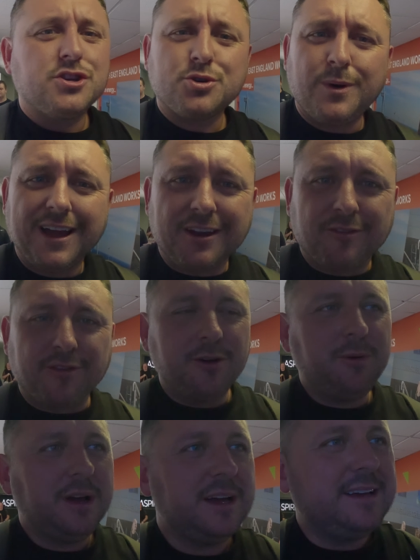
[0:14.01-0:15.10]
So I had a
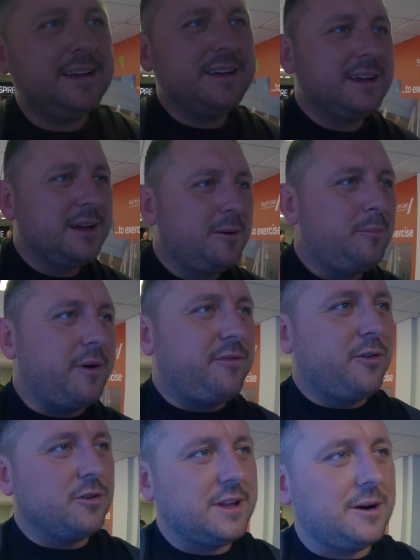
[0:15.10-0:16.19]
few. A bit
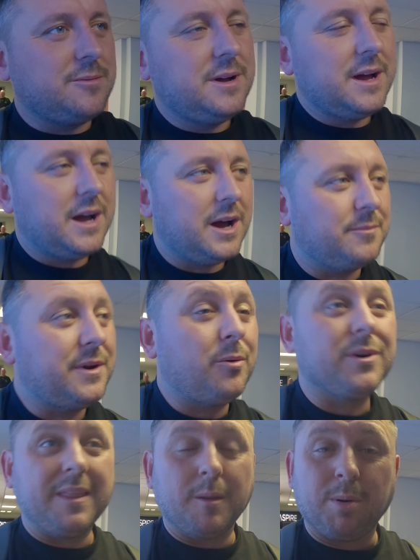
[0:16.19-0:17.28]
full now. Um,
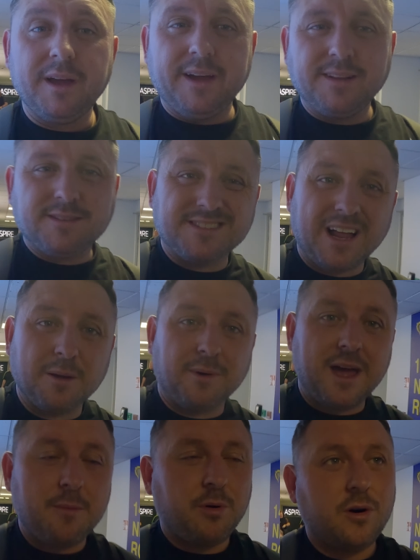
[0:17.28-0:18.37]
now we're getting the plane to
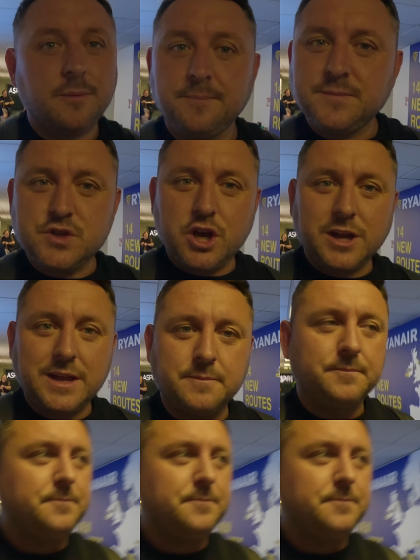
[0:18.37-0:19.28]
Dalaman Airport, Turkey.